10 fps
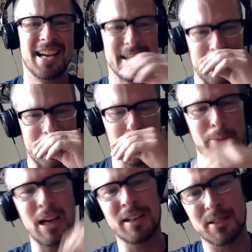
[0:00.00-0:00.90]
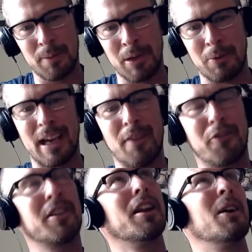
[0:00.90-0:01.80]
yeah, we might as. I mean, we
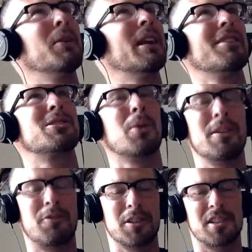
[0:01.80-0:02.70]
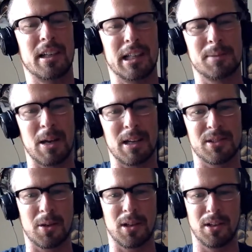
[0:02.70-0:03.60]
have 20-foot ceilings. Might
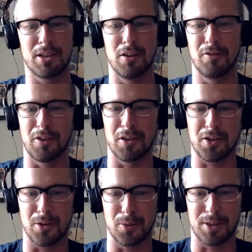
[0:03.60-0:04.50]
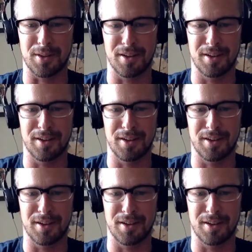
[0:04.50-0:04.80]
as well go vertical with